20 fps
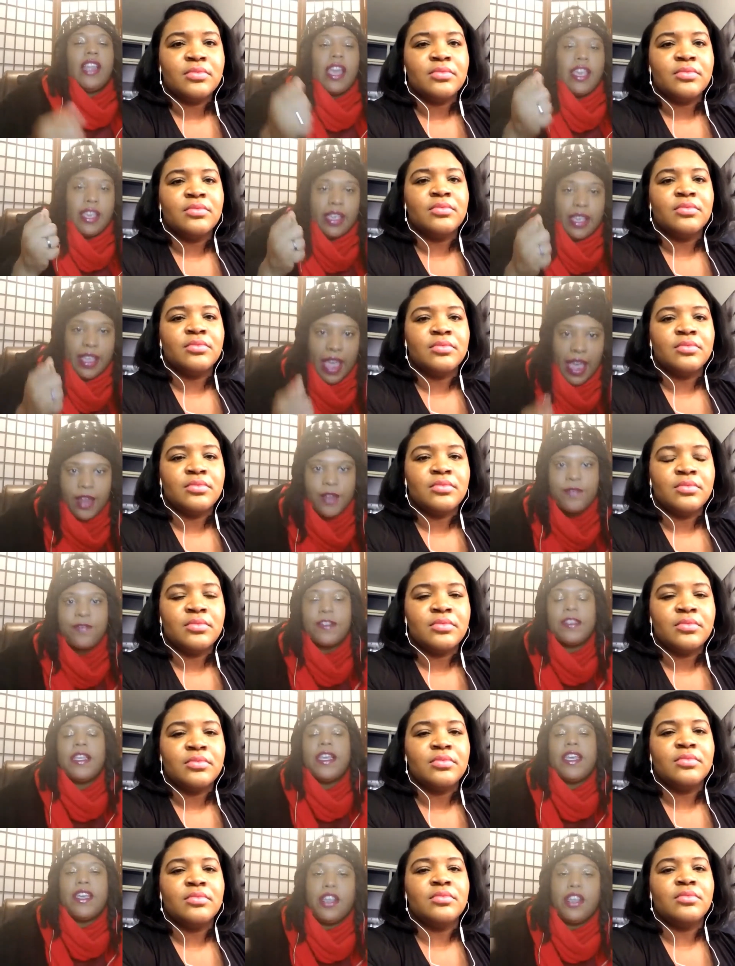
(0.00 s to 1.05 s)
Speaker 1: like
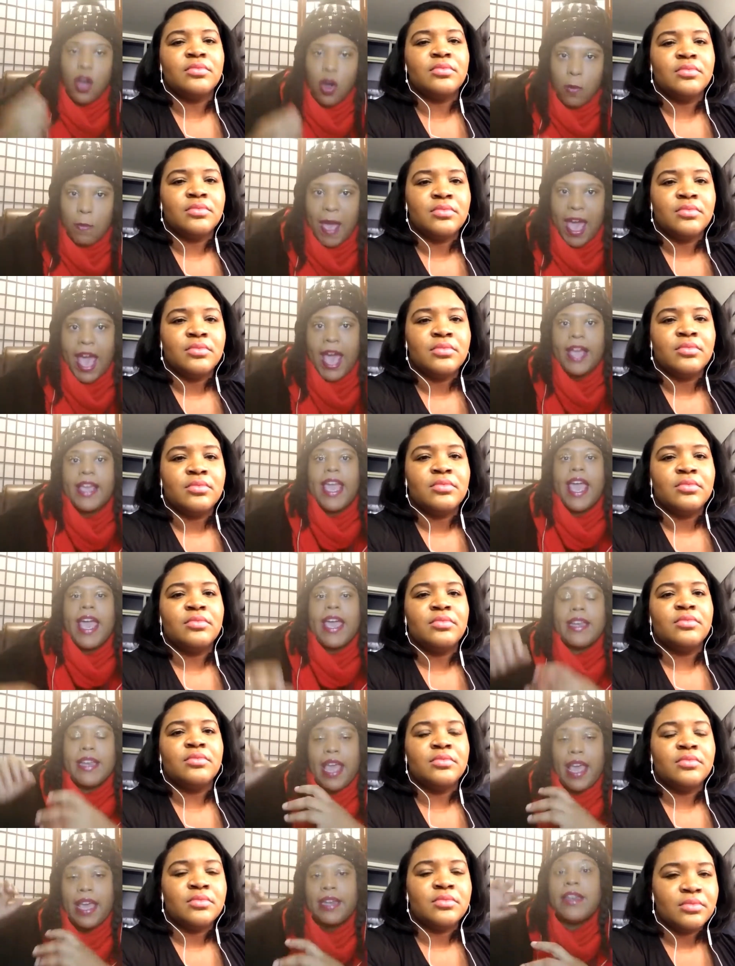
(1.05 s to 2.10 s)
gainfully go back
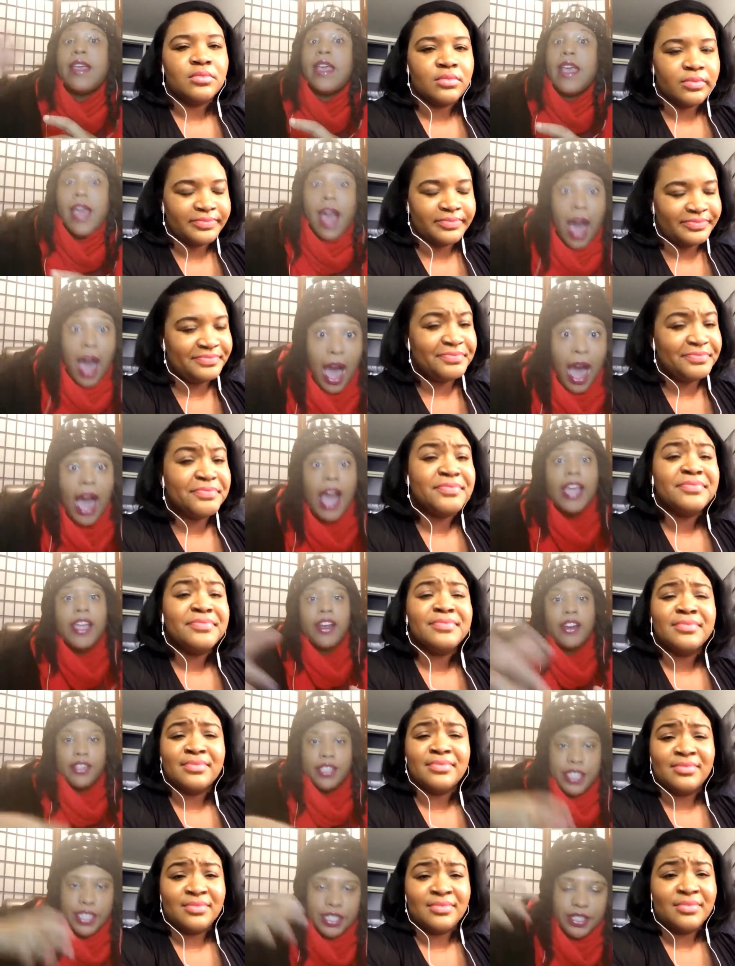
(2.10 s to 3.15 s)
and and
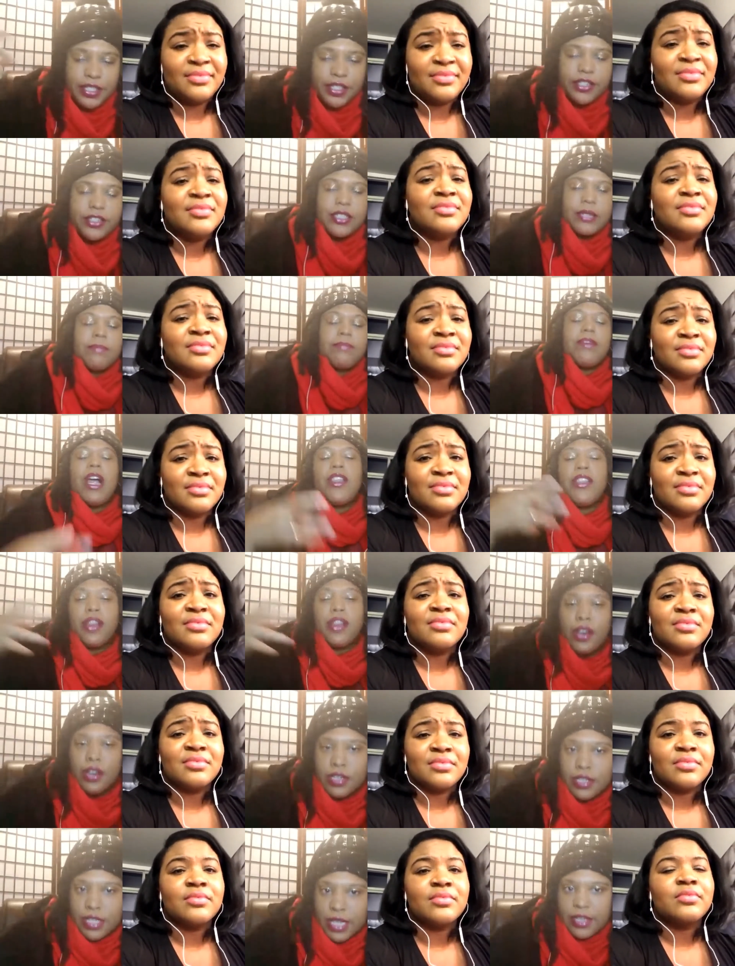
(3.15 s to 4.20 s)
hire sisters and
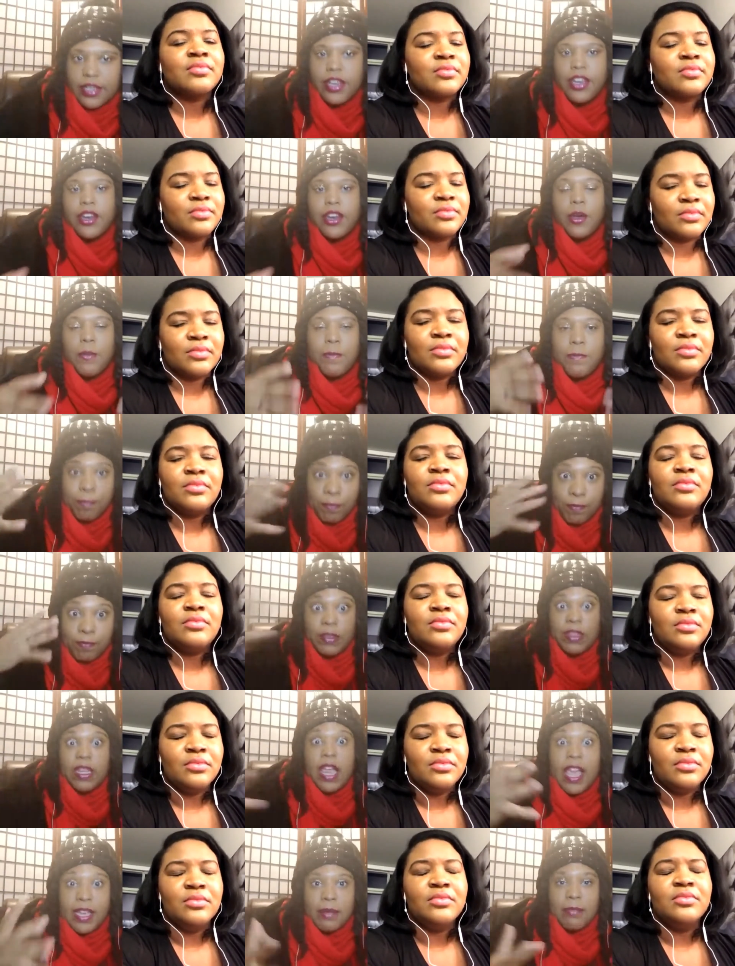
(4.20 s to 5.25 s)
brothers and, you know,
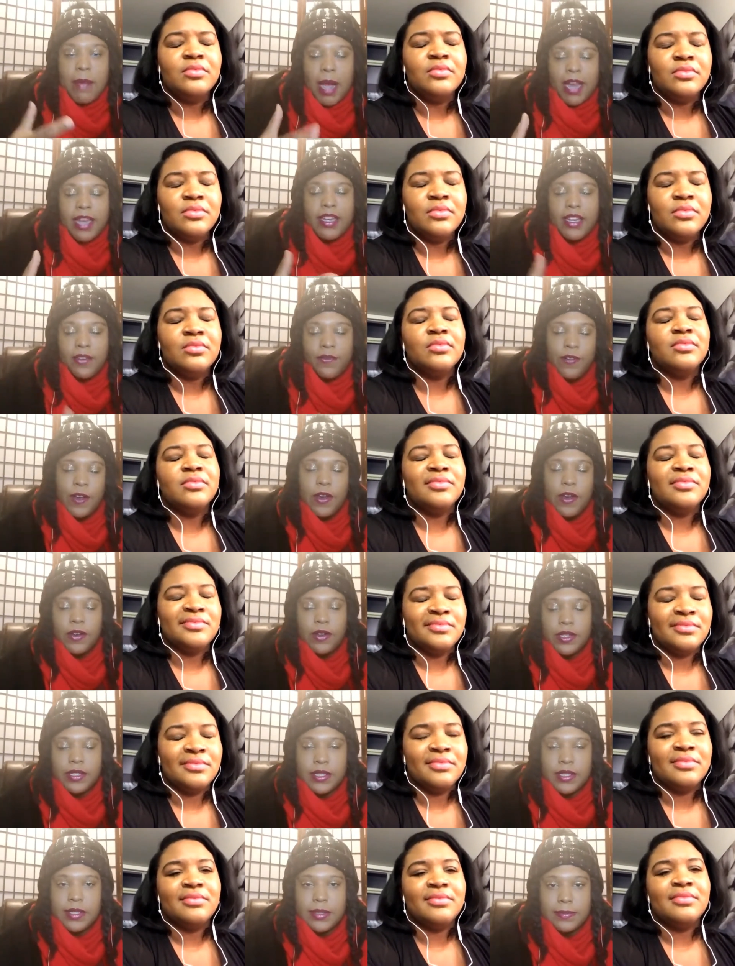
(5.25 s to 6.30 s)
like-minded
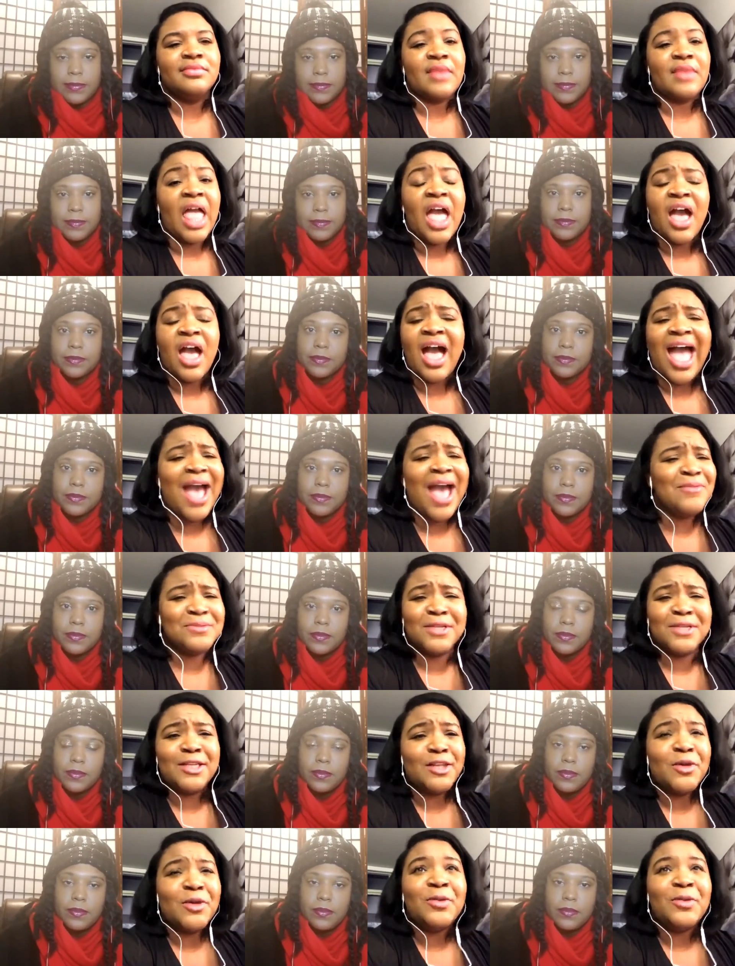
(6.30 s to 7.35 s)
Speaker 2: folks?
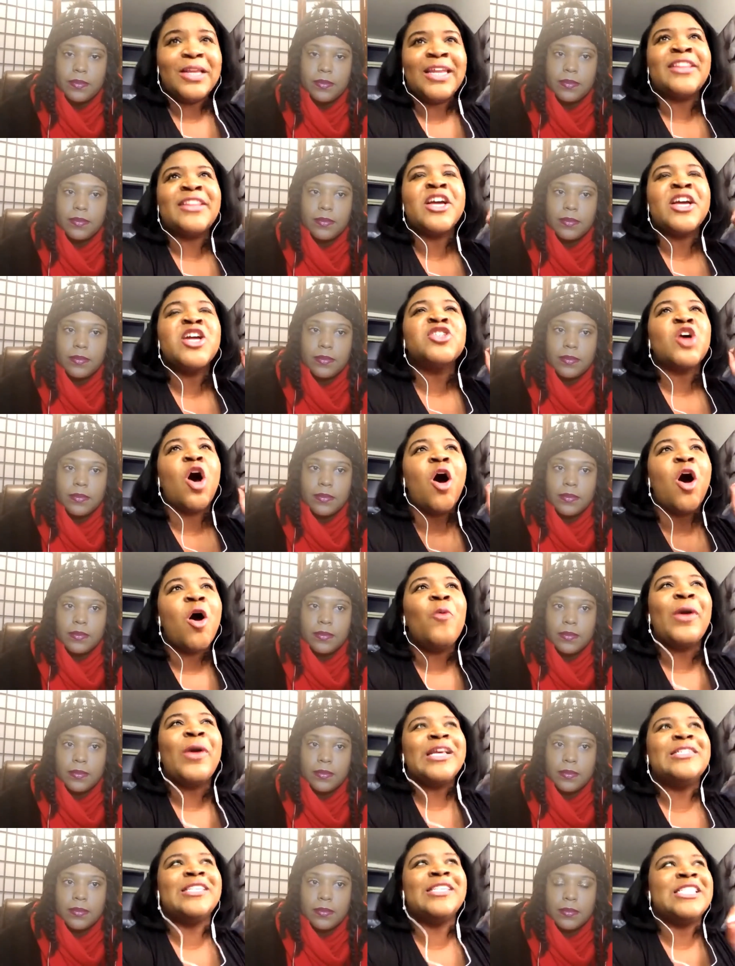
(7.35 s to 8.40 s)
Absolutely. Like there's
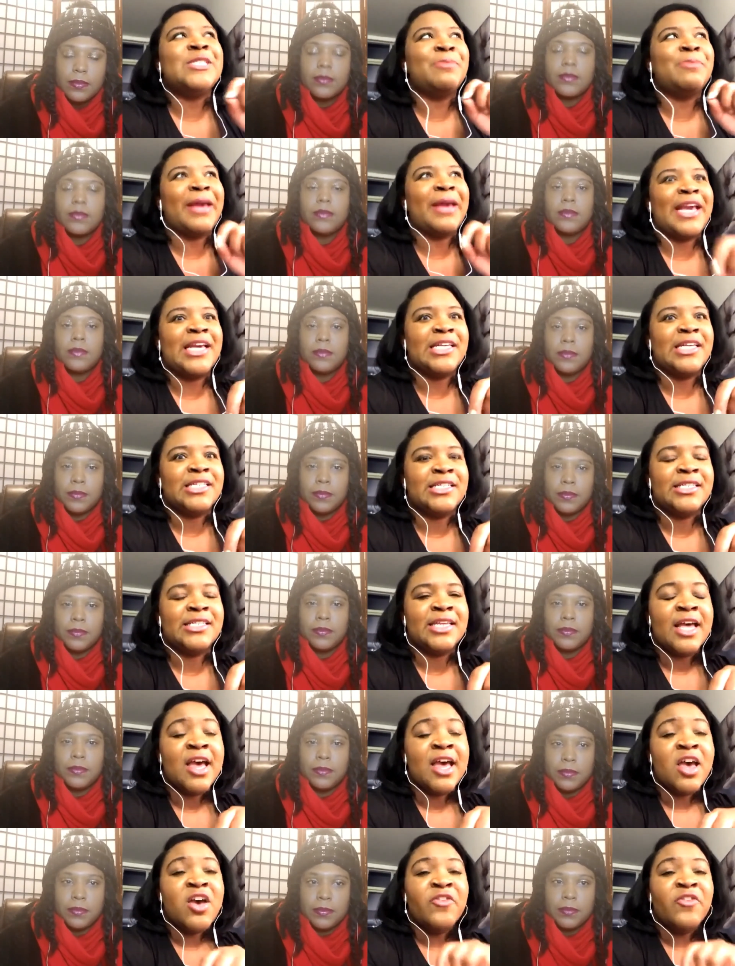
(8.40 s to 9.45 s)
always a space mm.
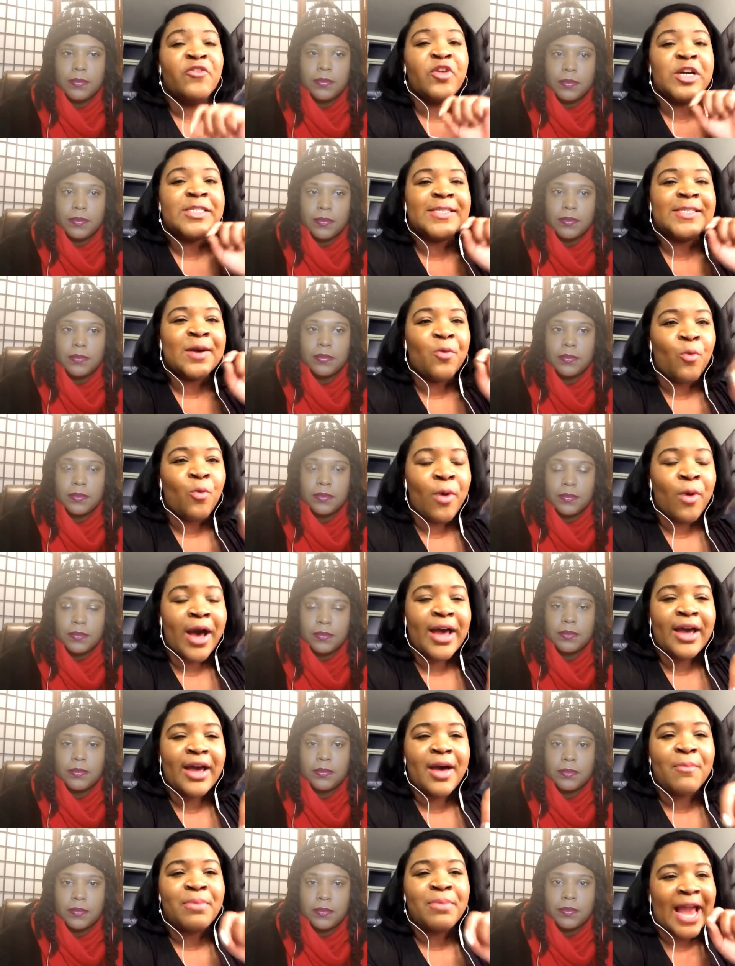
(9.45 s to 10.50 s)
for
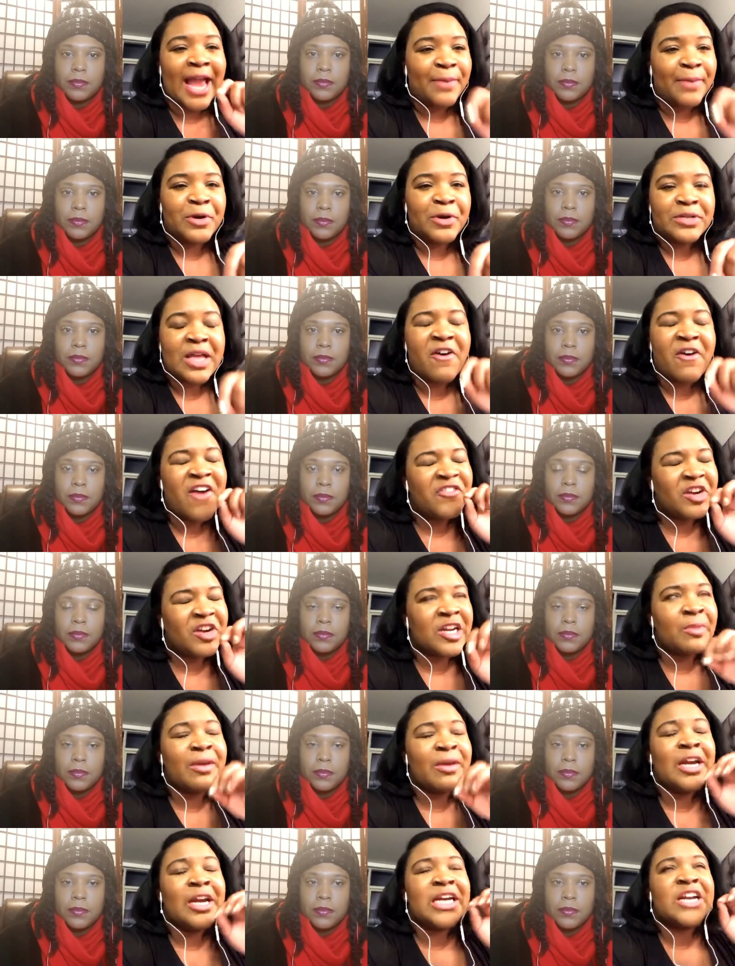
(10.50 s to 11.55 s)
someone, a black person, an
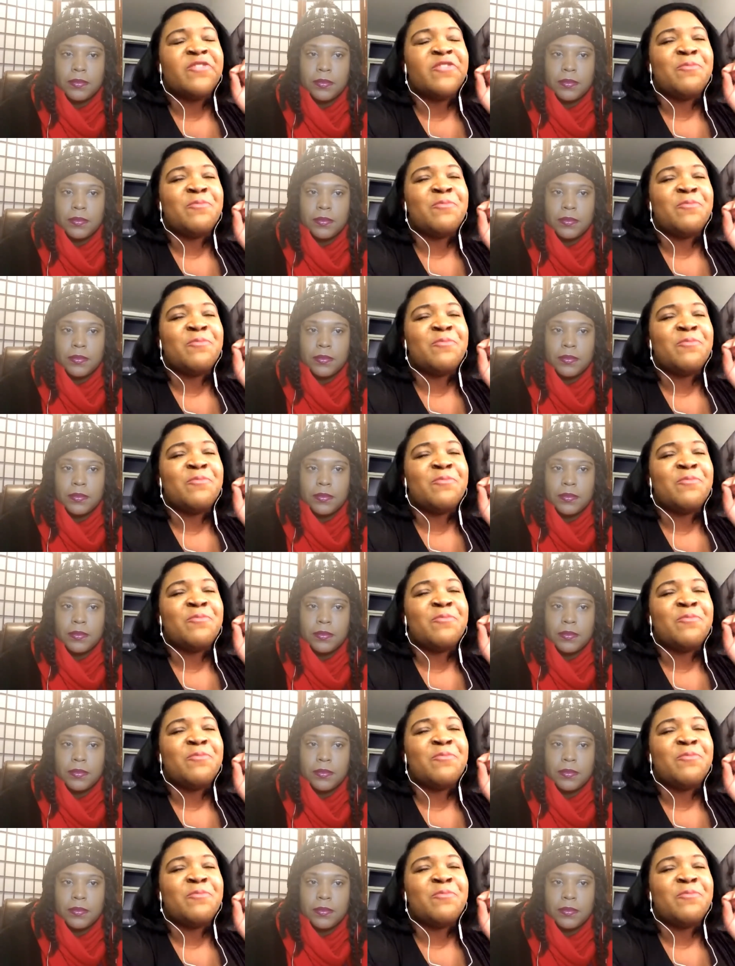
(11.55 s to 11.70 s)
African American